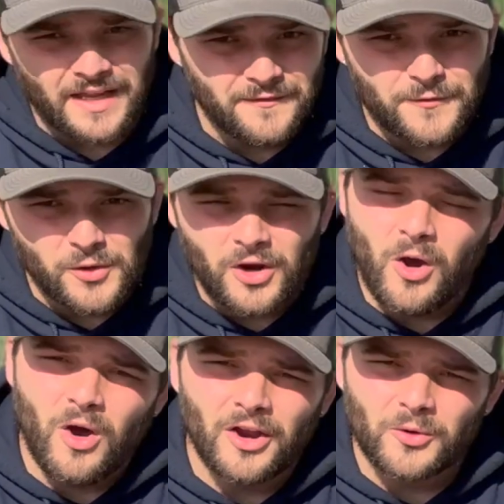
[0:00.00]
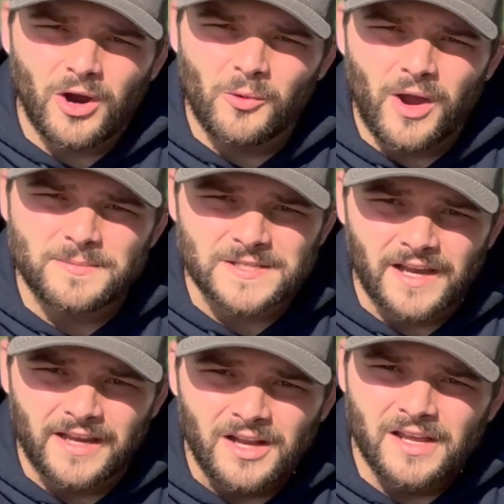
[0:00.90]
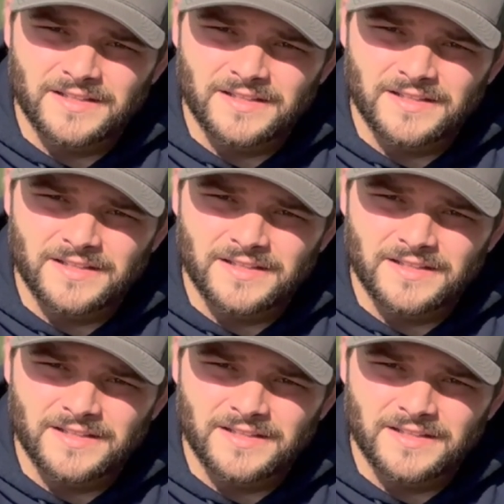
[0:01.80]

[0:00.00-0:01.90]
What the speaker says: If you go onto our website,